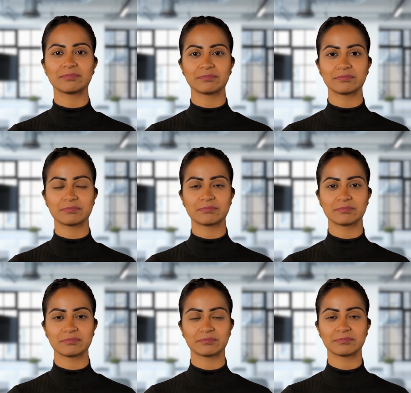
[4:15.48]

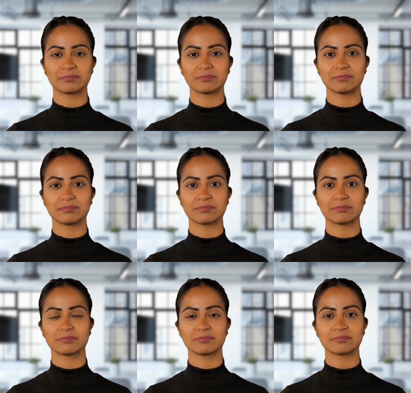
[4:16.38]

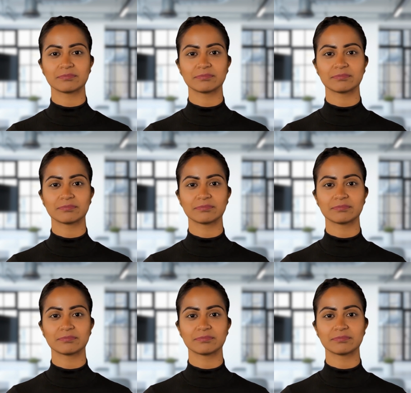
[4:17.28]
No one is speaking in this clip.